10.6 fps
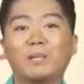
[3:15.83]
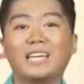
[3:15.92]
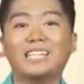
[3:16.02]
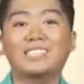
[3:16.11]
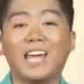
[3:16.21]

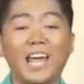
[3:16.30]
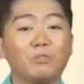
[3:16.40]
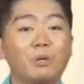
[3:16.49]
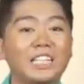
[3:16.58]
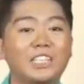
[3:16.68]
plays,
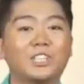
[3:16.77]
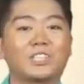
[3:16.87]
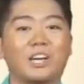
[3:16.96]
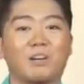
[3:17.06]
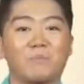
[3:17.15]
and
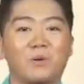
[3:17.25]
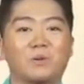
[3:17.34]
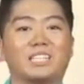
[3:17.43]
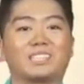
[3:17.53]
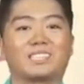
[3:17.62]
religious
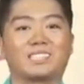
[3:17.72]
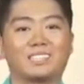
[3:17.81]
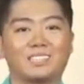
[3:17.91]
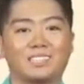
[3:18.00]
ceremonies.